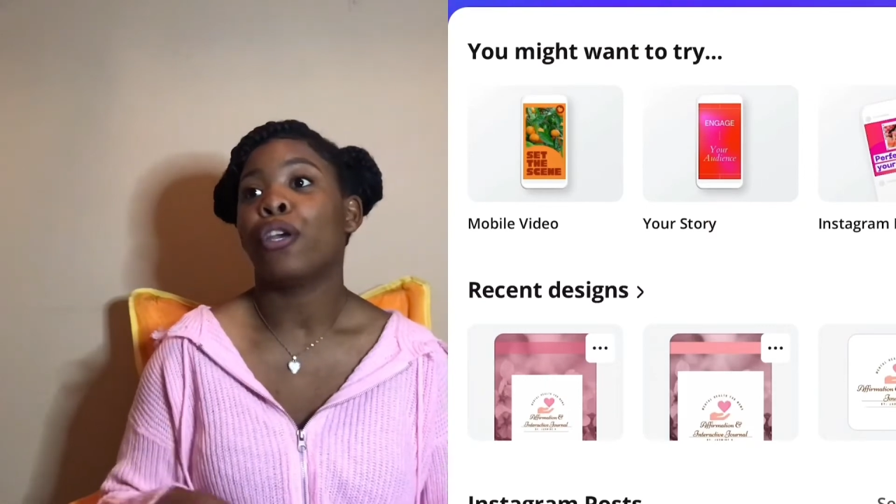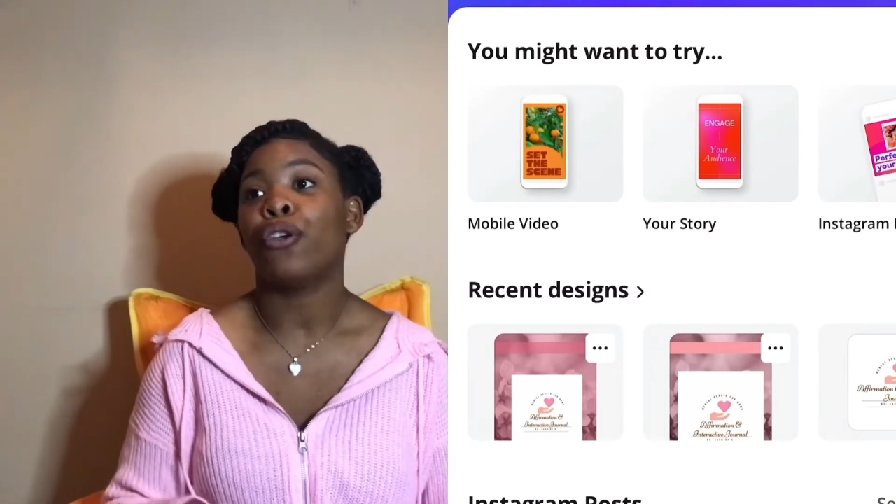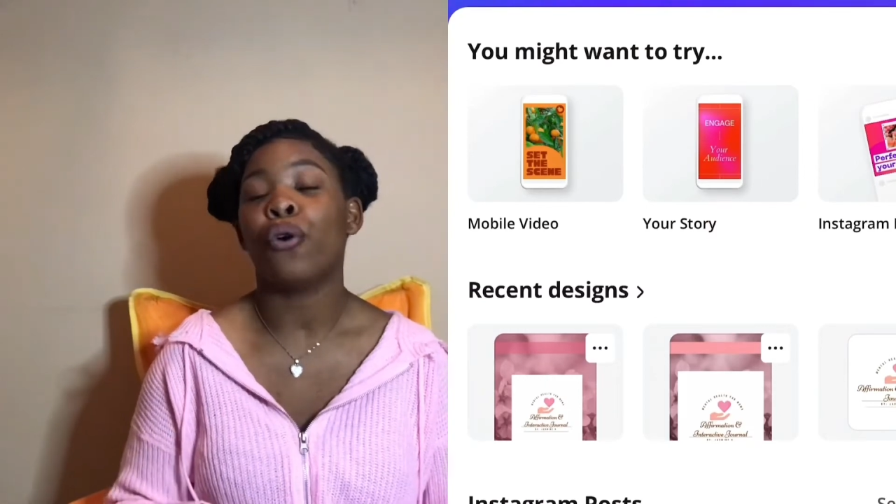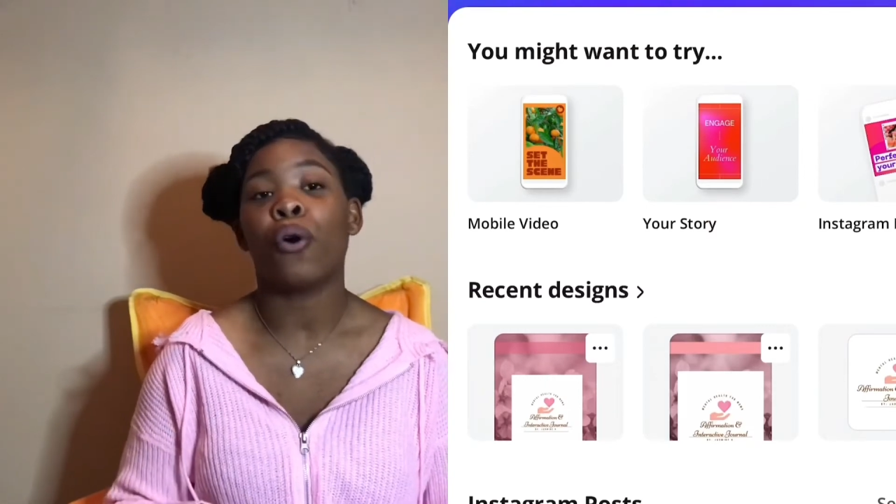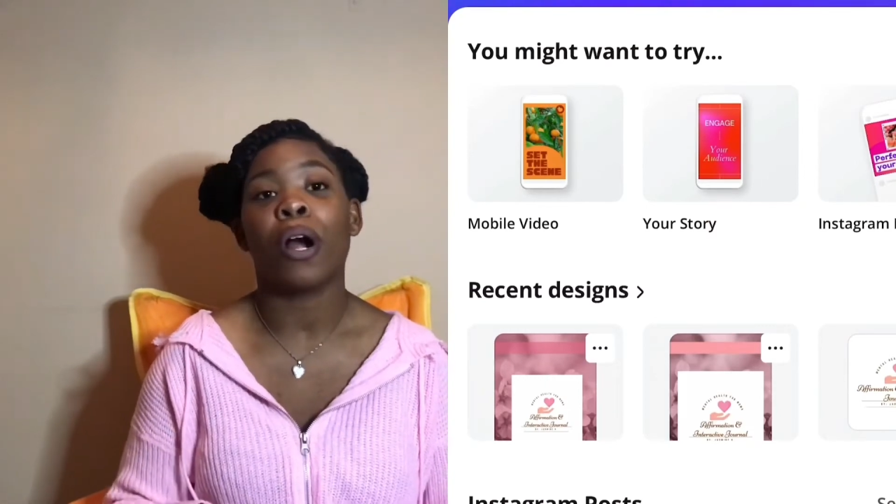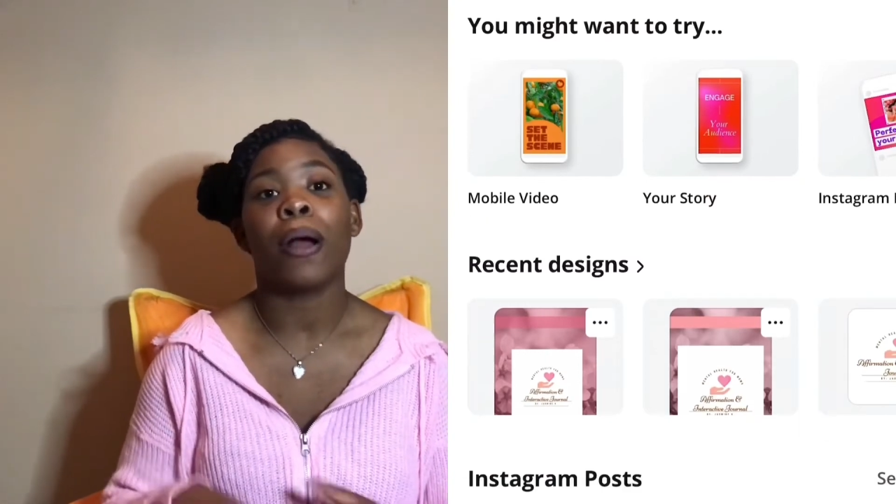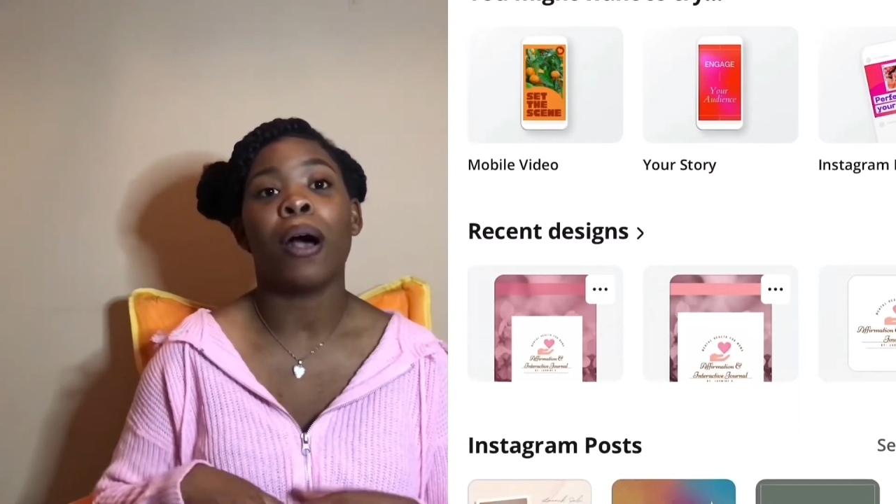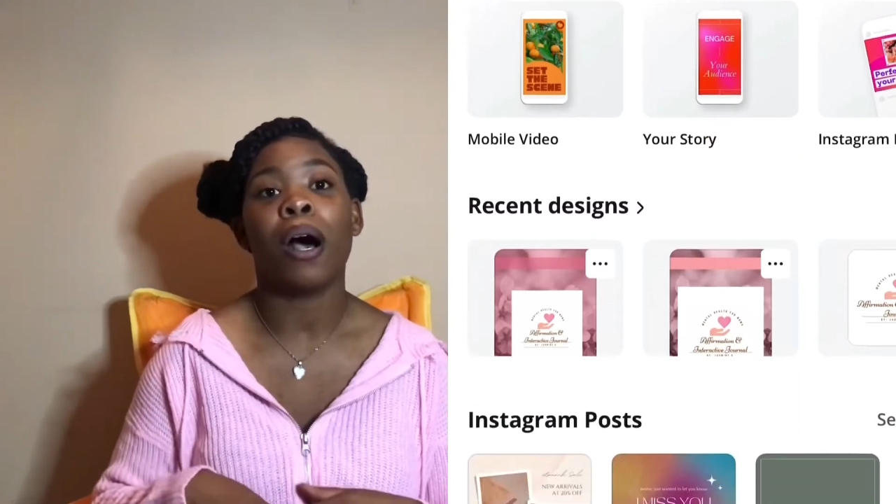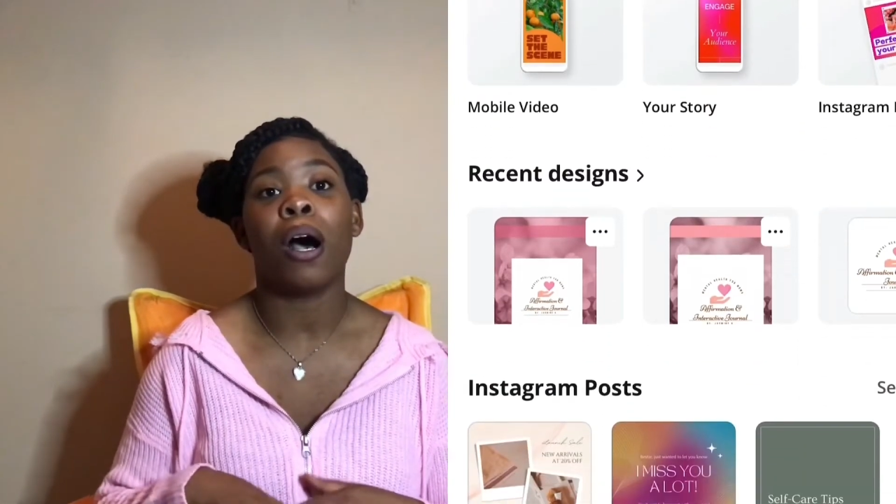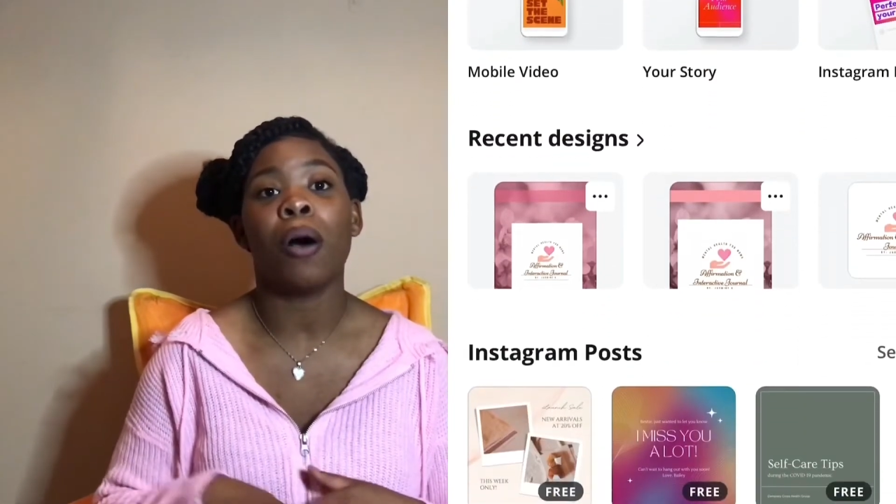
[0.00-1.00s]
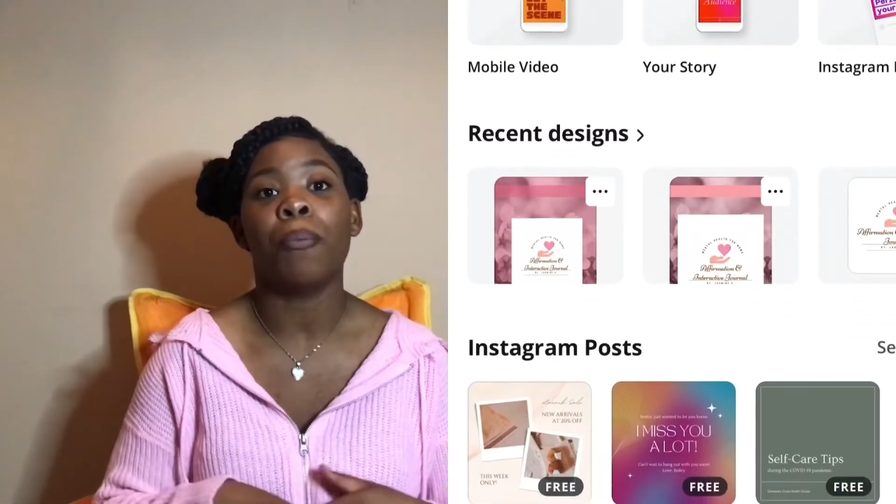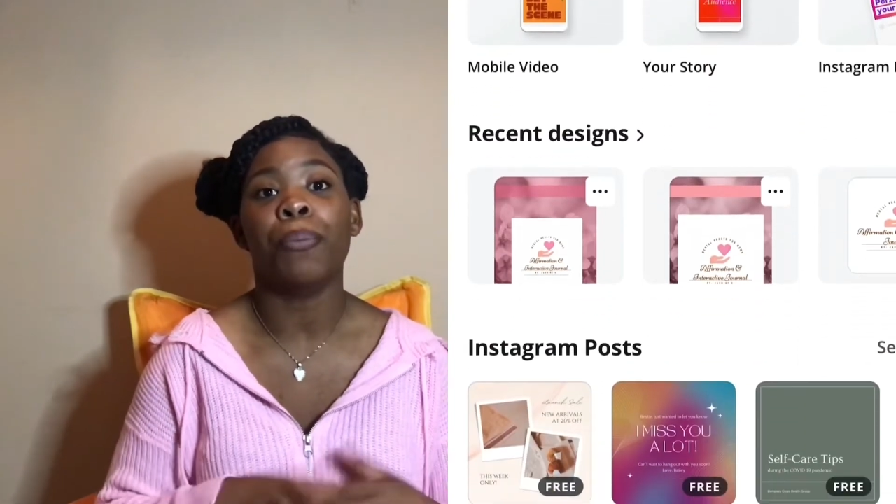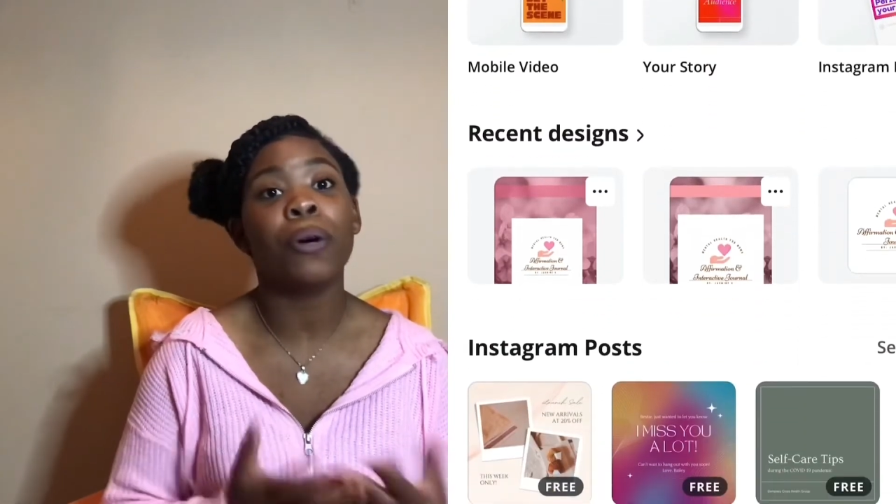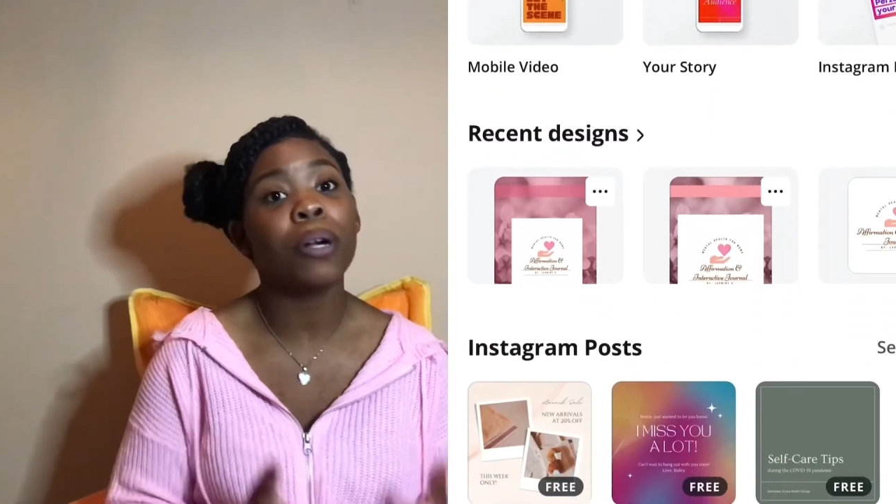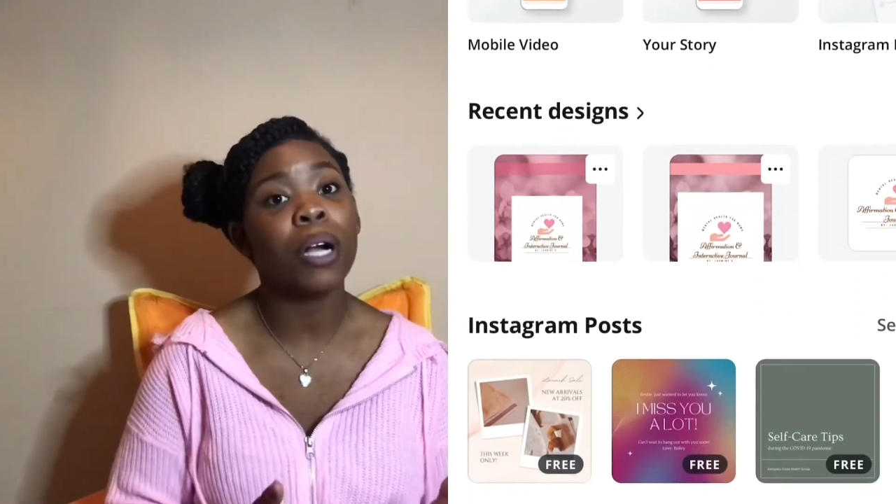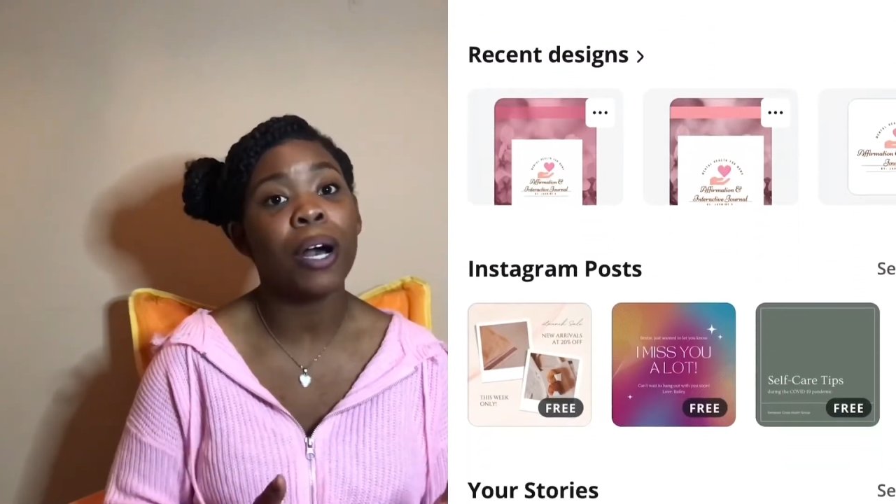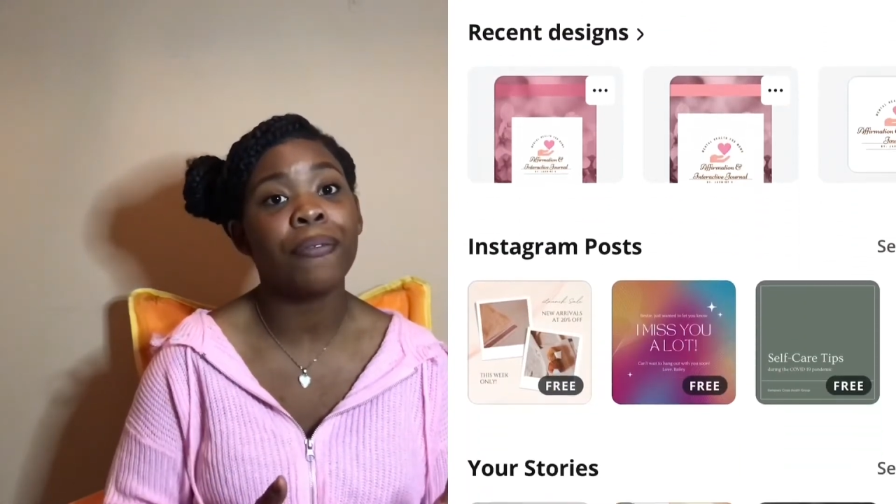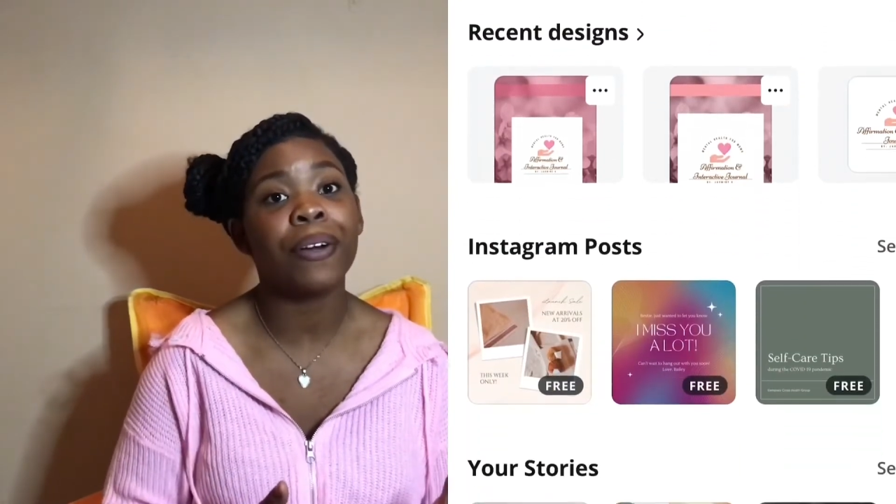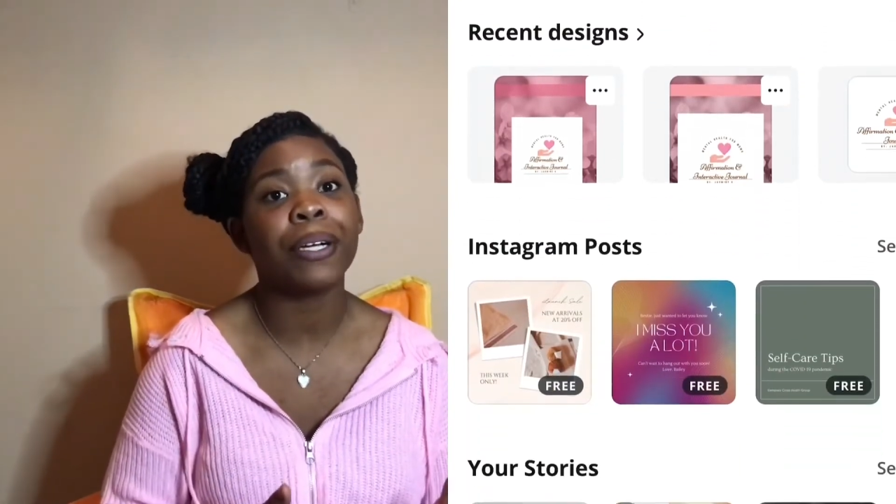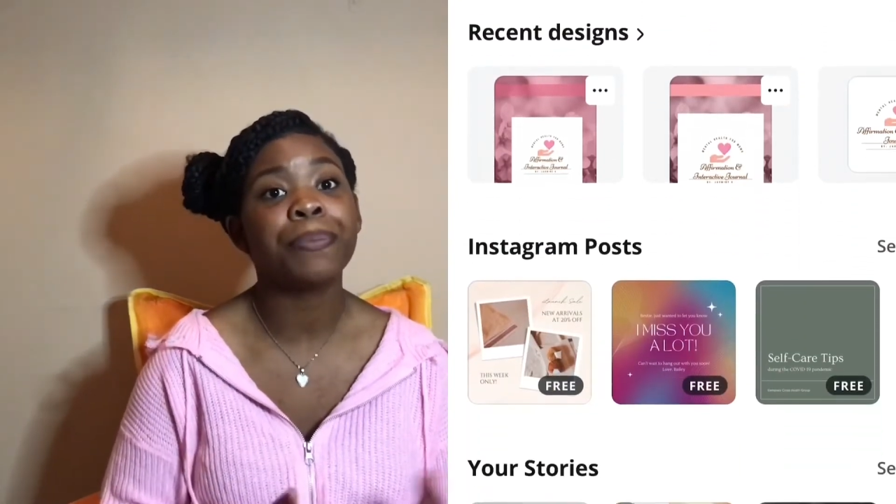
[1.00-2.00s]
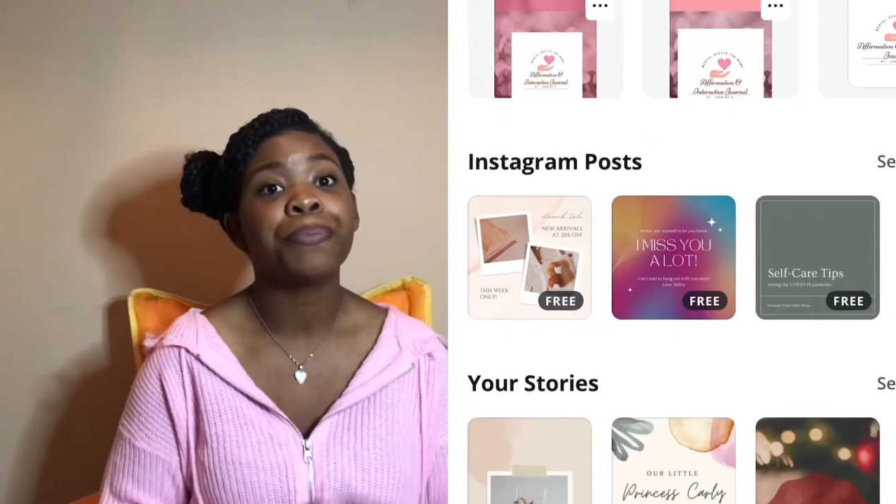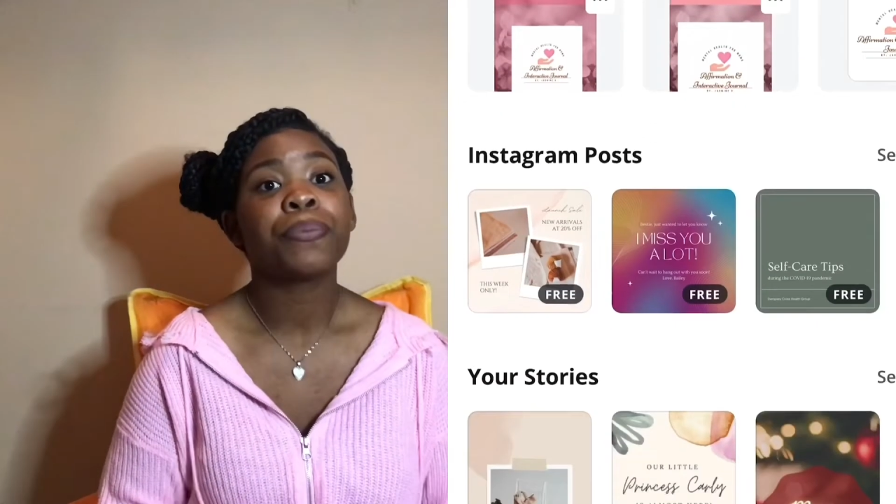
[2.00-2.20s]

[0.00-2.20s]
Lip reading: your book cover,